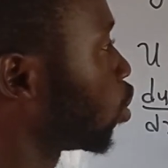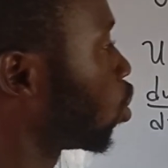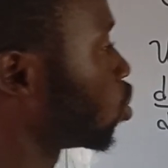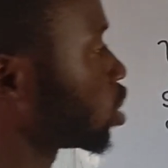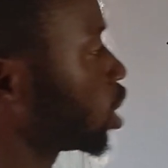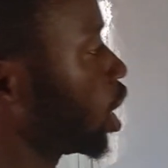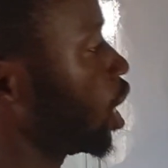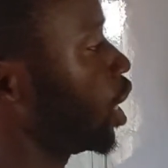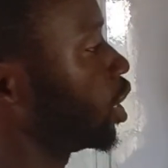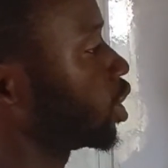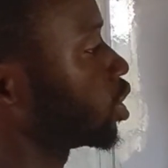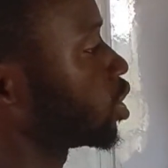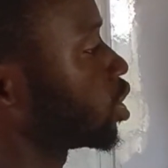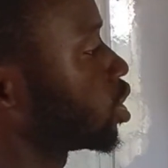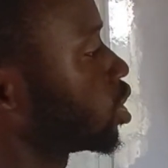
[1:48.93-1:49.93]
cos
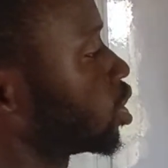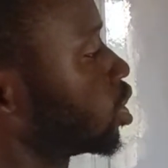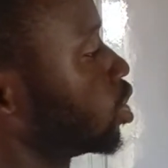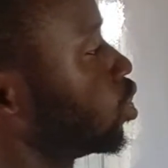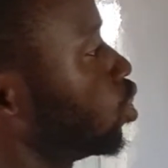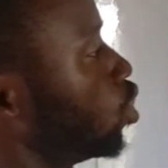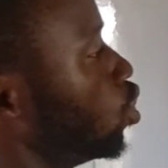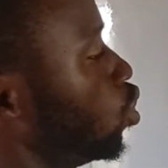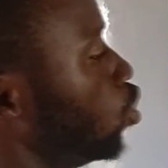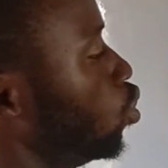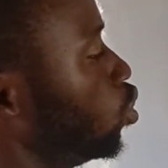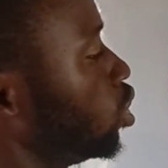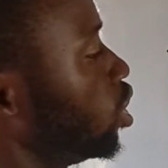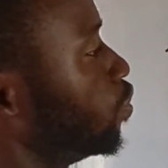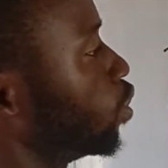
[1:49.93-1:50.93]
x
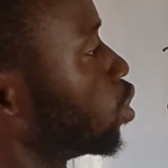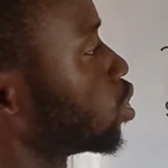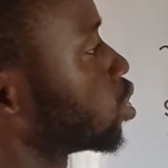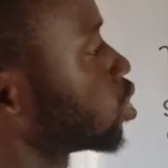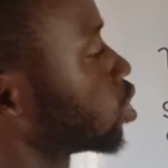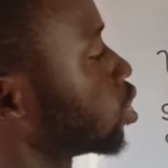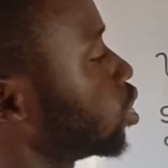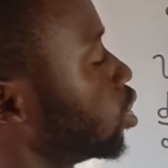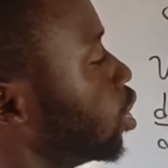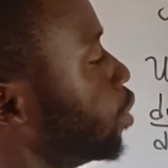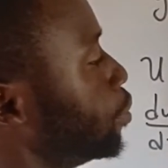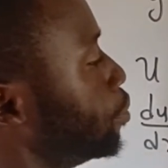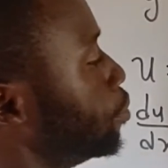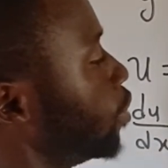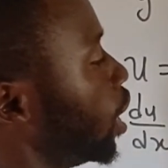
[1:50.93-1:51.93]
will give us
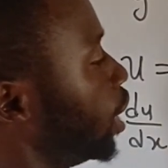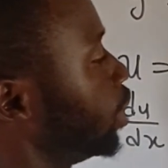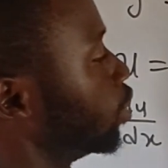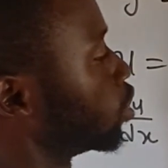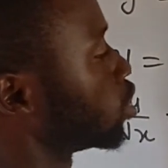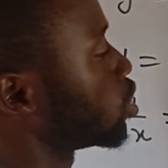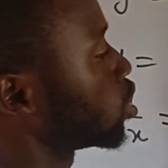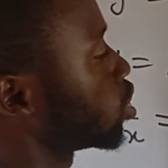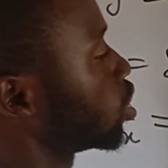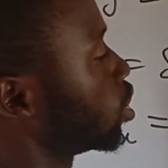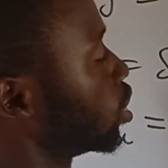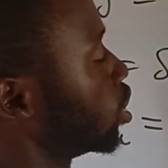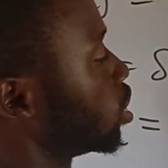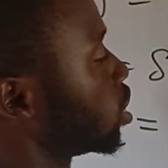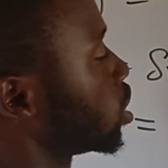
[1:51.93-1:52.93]
minus
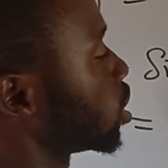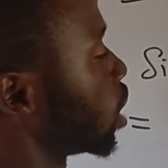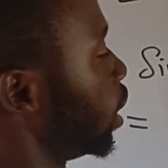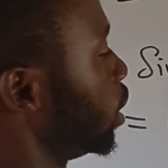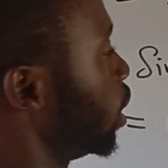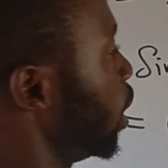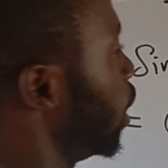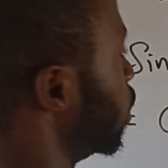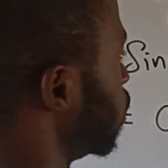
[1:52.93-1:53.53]
sine